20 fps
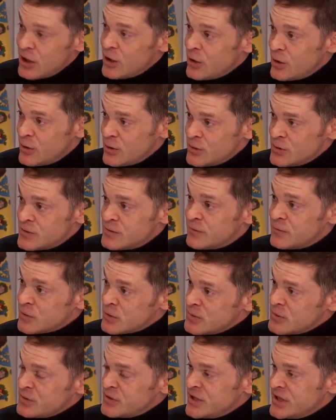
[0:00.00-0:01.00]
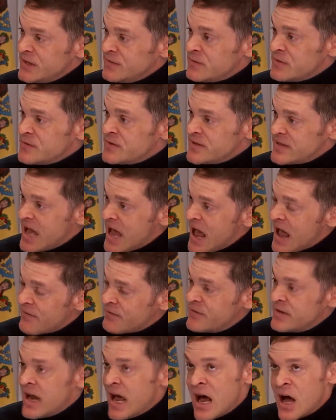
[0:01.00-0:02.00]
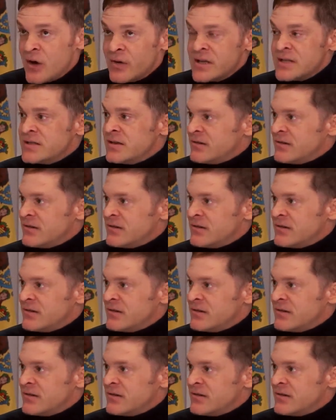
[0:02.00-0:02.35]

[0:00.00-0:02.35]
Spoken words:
whose former chief of staff now is